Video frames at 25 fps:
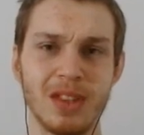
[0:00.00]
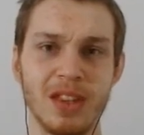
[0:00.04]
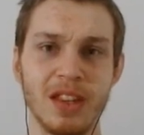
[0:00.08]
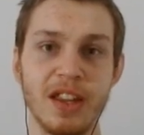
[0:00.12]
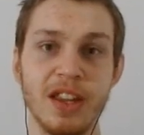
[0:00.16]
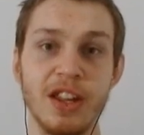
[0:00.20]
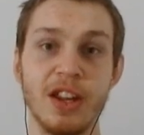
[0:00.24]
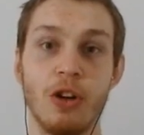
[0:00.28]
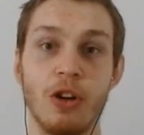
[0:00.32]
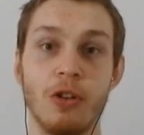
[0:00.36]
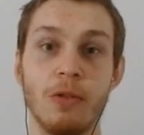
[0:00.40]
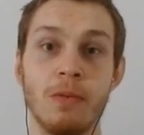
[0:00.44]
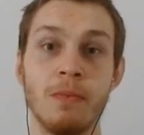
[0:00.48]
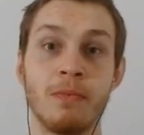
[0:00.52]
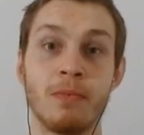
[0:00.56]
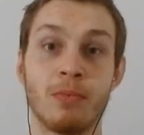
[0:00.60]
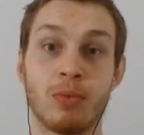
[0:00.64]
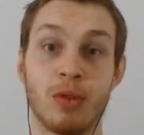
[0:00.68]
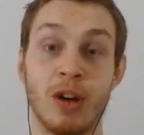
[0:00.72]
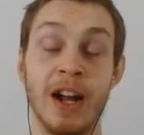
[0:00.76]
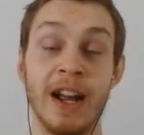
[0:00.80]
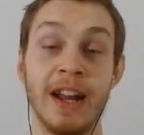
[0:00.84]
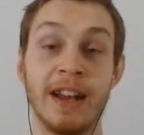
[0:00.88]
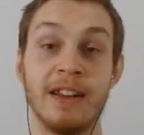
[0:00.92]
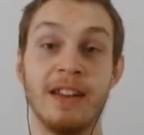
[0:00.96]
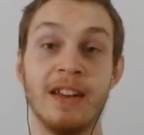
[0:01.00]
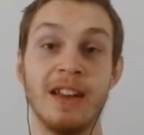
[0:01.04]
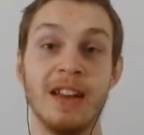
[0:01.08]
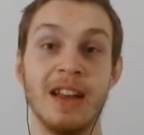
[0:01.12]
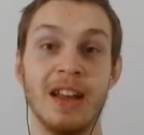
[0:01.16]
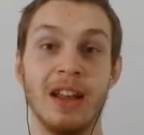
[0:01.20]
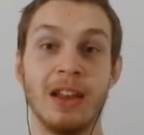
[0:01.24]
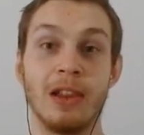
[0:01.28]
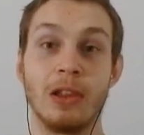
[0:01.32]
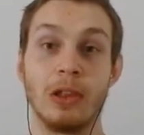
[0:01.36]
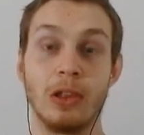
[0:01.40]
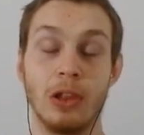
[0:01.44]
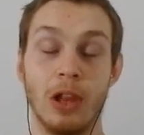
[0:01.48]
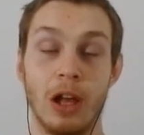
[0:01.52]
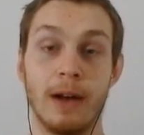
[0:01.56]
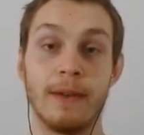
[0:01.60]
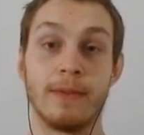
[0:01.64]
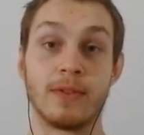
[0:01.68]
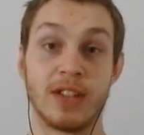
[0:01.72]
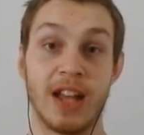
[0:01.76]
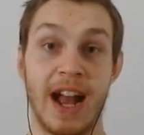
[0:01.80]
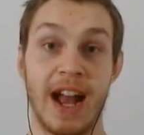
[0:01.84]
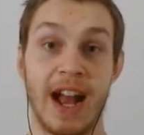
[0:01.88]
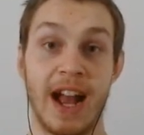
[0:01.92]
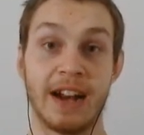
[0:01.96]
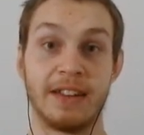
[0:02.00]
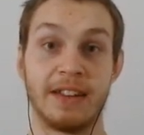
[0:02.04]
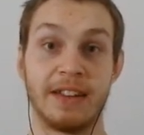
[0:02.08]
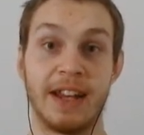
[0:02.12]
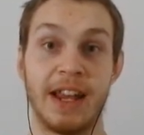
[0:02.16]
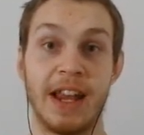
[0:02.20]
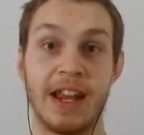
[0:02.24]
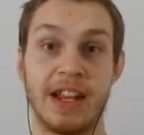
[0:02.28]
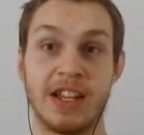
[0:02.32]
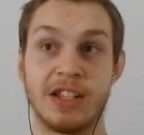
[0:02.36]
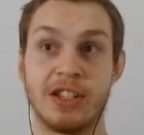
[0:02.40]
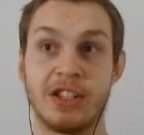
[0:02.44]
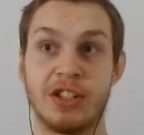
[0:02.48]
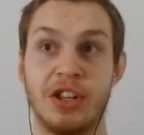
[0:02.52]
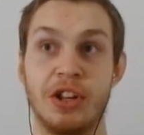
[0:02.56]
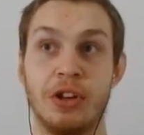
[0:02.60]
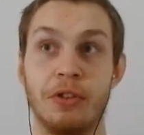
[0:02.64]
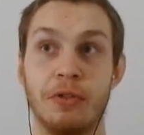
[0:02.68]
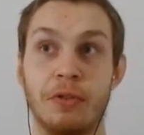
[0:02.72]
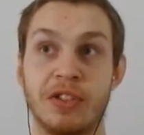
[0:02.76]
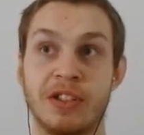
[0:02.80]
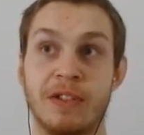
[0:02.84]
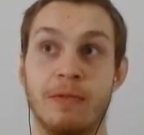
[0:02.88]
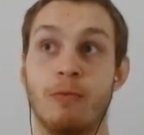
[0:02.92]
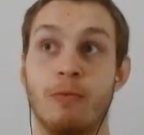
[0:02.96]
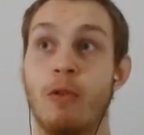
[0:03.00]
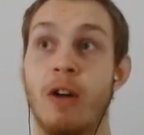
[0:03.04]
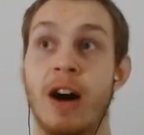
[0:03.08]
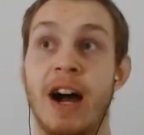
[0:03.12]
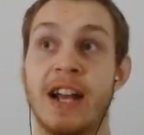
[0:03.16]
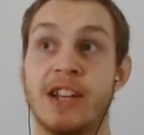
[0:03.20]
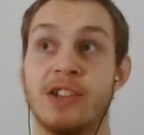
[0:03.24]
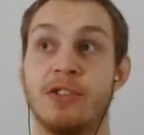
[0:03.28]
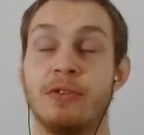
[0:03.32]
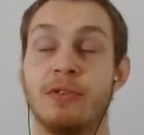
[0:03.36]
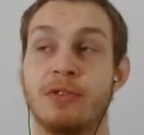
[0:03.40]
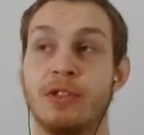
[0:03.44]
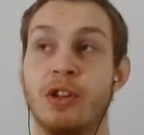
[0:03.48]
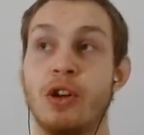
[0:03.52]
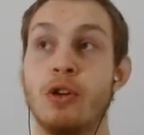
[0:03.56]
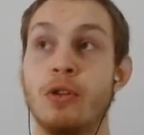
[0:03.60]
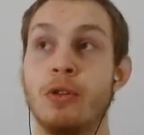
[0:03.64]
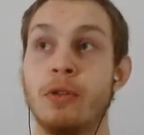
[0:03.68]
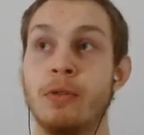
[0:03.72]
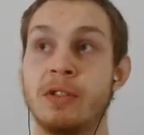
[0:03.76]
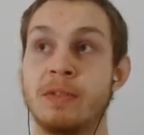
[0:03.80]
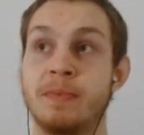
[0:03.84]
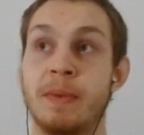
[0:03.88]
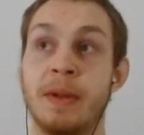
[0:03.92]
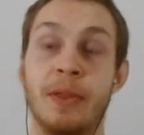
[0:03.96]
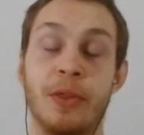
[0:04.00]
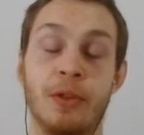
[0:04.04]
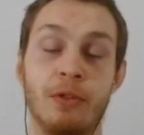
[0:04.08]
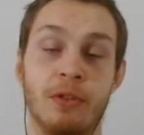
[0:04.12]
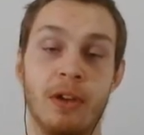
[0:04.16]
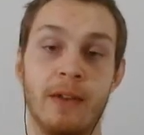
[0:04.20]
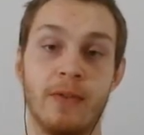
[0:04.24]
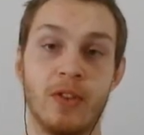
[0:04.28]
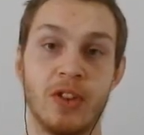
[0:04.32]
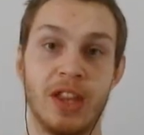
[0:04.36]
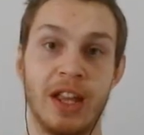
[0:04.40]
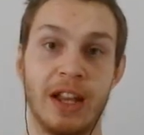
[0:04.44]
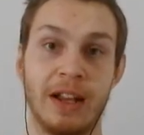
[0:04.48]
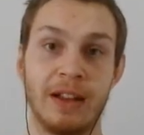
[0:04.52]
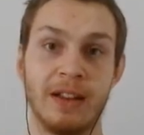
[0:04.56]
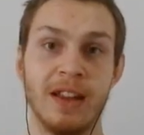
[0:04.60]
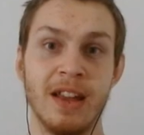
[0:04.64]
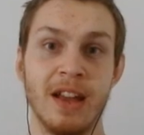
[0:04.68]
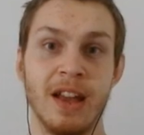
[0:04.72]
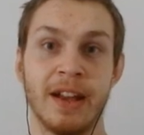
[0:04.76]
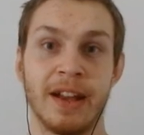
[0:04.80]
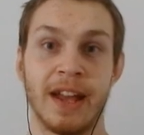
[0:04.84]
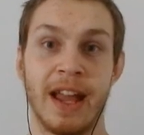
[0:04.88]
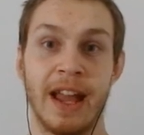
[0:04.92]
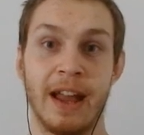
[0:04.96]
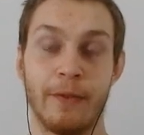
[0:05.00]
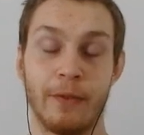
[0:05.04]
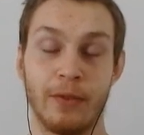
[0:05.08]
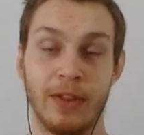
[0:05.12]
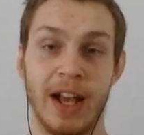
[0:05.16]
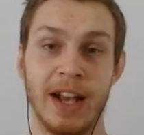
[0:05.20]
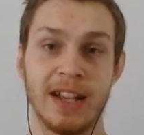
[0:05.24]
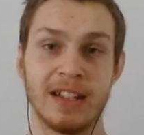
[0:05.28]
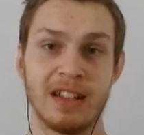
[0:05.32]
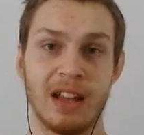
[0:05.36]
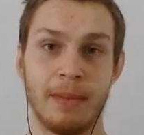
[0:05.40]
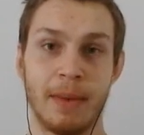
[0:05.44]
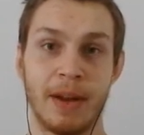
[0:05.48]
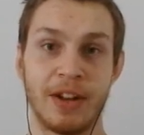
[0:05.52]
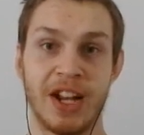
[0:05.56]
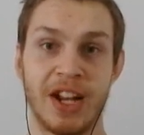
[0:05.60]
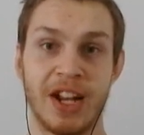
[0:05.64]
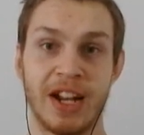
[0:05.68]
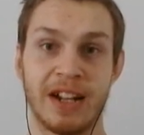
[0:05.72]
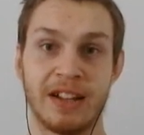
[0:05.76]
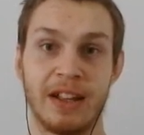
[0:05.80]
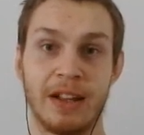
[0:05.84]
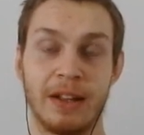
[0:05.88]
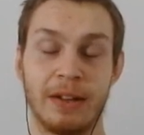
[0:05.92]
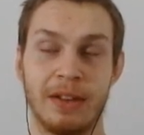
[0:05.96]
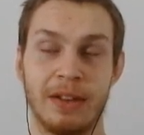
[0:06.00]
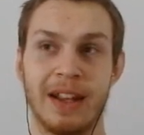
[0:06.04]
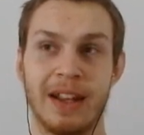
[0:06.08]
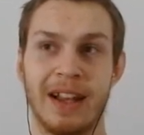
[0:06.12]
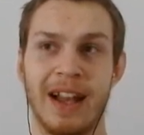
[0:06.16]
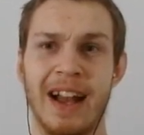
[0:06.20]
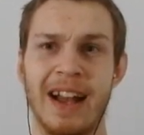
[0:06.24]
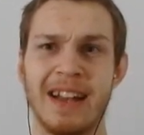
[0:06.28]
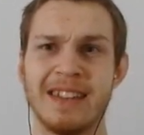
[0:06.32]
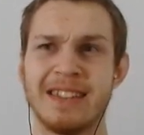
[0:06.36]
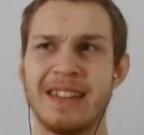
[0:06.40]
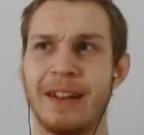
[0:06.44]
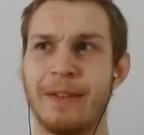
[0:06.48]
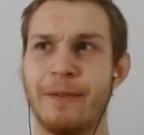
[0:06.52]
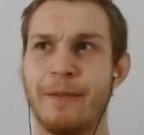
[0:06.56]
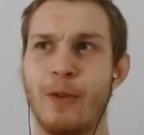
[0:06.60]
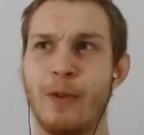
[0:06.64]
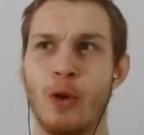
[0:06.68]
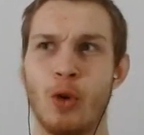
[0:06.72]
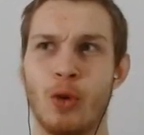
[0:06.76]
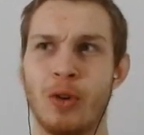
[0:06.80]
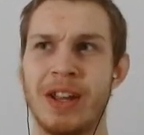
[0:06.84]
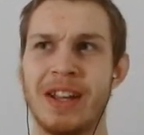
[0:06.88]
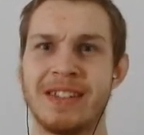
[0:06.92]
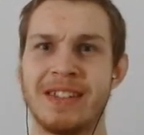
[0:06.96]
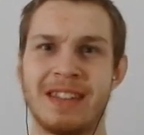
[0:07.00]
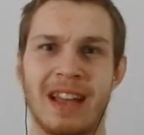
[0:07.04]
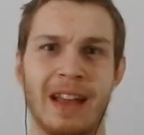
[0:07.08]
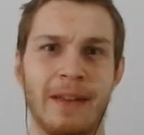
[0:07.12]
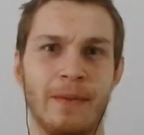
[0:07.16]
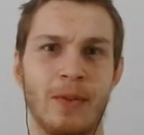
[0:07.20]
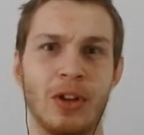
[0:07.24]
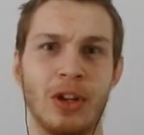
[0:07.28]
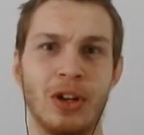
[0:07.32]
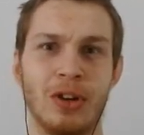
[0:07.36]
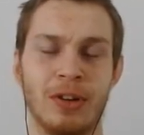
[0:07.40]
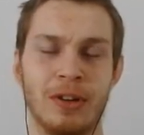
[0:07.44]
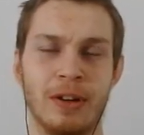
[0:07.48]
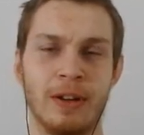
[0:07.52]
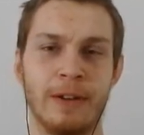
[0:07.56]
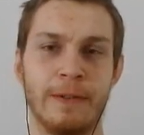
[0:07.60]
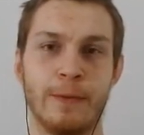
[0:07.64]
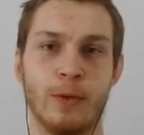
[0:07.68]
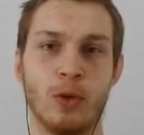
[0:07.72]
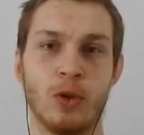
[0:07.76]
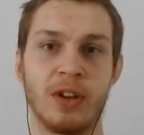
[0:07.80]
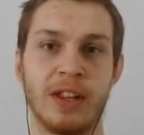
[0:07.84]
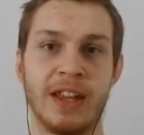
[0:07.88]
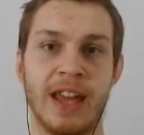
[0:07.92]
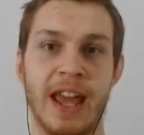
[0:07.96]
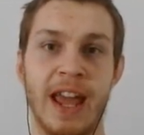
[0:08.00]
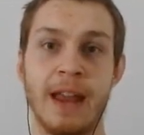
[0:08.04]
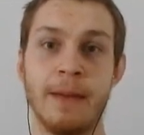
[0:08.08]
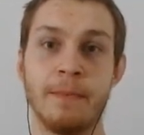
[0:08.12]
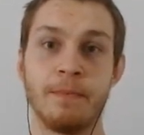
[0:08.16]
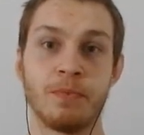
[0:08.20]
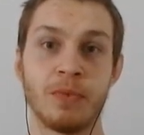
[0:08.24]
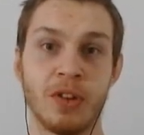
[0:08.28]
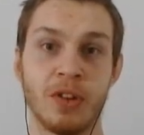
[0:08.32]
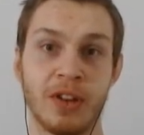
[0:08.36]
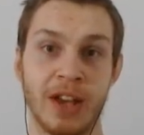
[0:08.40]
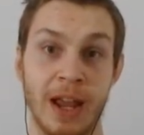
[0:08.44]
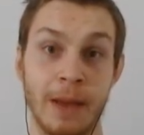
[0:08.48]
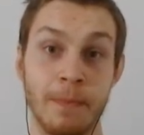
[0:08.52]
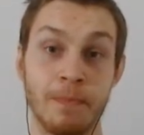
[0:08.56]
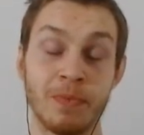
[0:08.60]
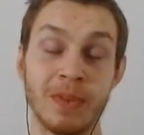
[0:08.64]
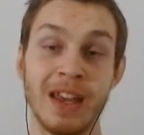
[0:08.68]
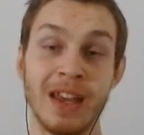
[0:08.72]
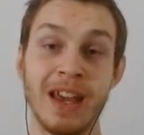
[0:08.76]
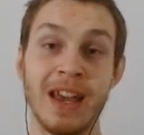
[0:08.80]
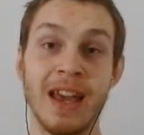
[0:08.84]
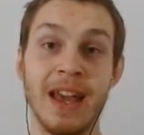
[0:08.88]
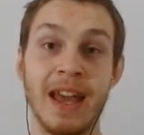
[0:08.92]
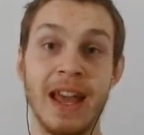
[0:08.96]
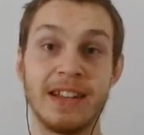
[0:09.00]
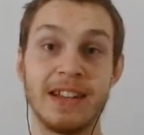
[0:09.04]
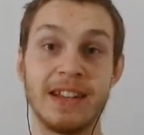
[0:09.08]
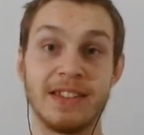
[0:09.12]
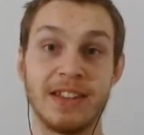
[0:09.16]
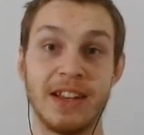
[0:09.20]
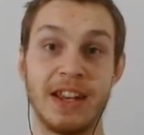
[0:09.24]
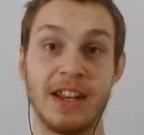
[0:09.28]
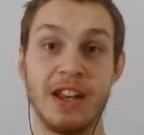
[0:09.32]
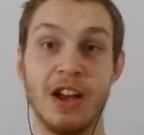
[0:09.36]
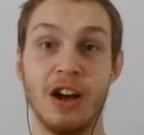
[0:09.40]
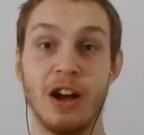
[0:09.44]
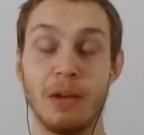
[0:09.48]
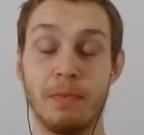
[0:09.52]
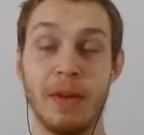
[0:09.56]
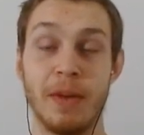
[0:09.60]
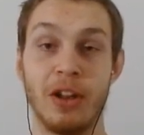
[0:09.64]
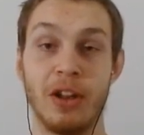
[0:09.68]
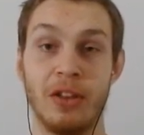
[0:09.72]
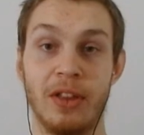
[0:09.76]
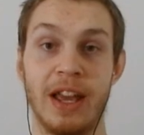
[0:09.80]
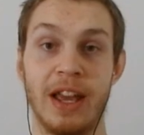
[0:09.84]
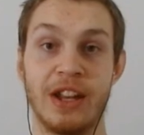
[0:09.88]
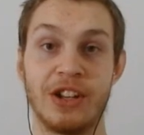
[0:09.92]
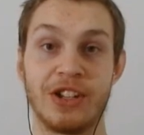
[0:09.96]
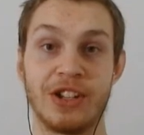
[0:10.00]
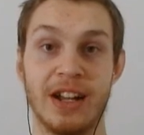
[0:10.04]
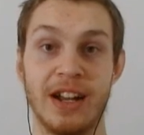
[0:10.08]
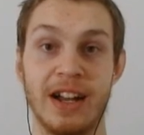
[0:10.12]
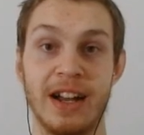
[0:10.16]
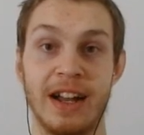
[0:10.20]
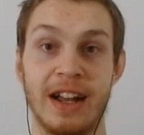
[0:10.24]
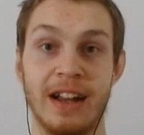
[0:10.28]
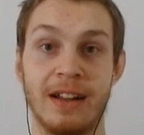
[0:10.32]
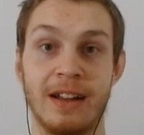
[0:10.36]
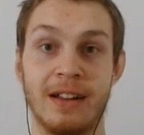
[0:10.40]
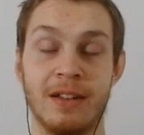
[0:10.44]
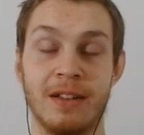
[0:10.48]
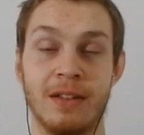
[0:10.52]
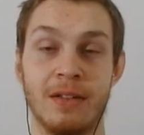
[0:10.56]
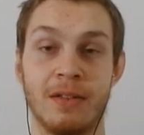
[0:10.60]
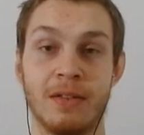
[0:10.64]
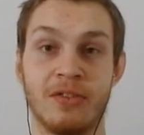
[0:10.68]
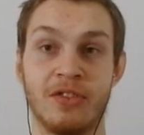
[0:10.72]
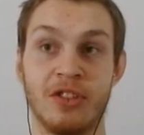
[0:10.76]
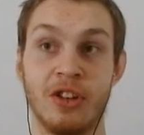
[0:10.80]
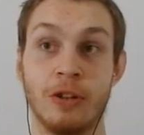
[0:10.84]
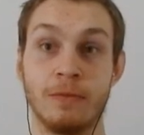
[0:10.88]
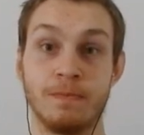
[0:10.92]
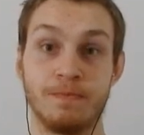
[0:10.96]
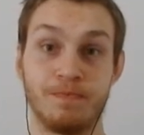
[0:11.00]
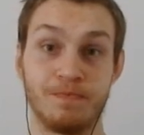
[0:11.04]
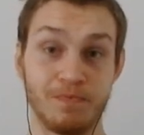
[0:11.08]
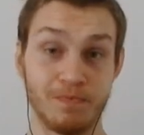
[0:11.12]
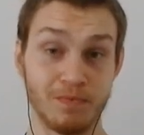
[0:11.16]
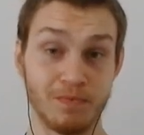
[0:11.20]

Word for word: you know, Bryan loves to act like he's just, you know, some wise old coot who's been through everything. Okay, last time I checked, the, the guy's like forty-seven going on forty-eight, okay? He's a young middle-aged guy. So